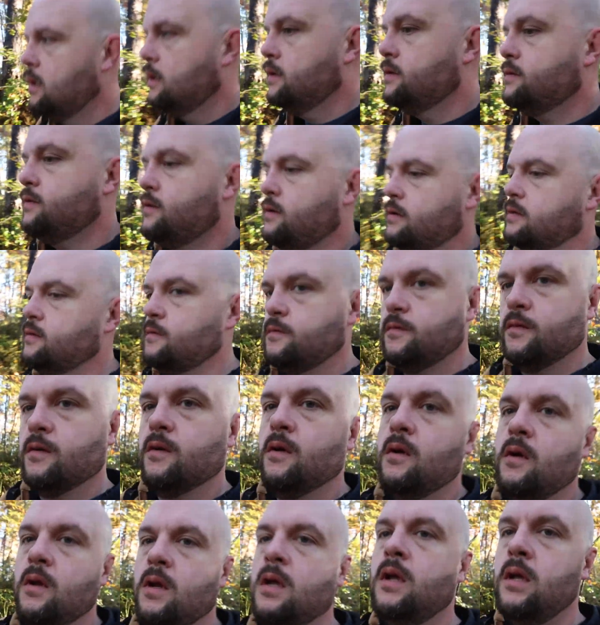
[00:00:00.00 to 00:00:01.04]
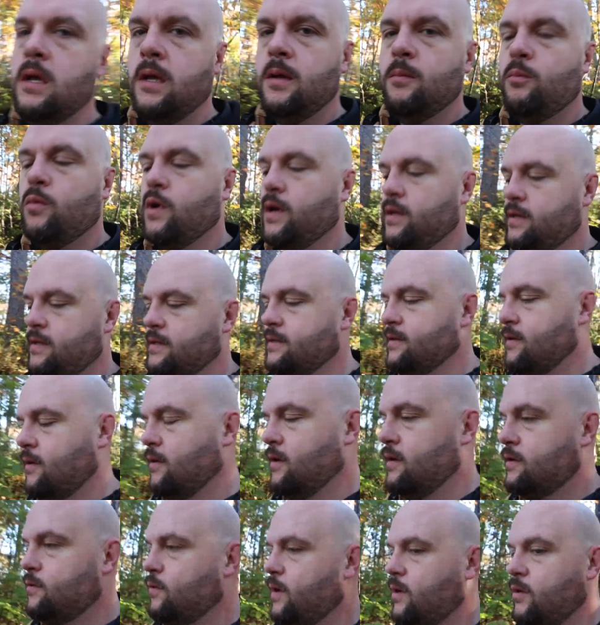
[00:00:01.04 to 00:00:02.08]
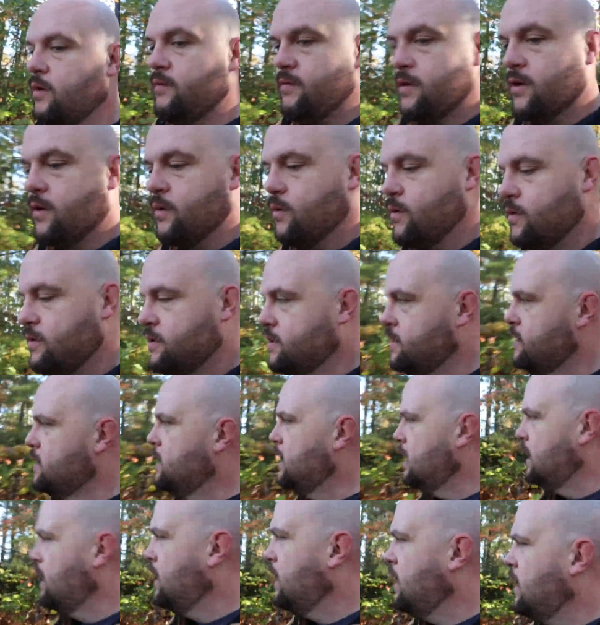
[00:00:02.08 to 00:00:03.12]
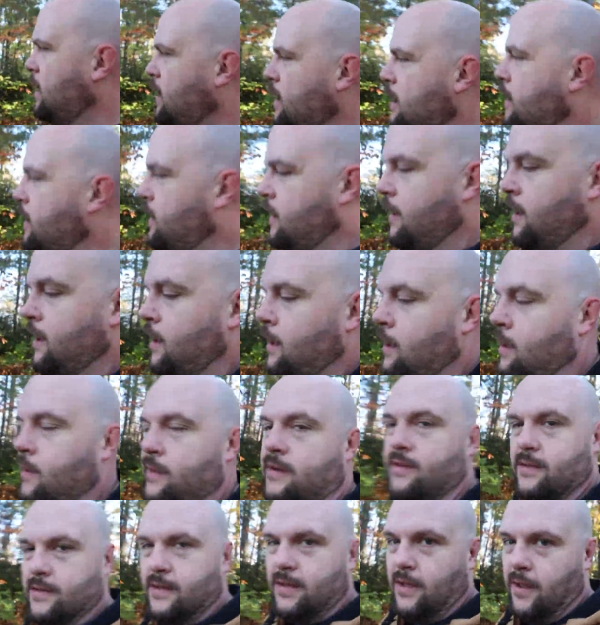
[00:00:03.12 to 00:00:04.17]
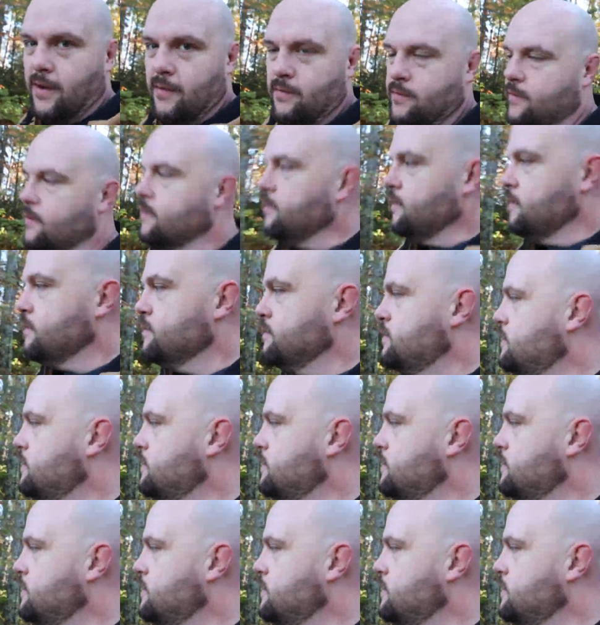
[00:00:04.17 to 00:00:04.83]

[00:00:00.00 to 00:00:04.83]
search for Princess Arch, Red River Gorge. There's a ton of photos.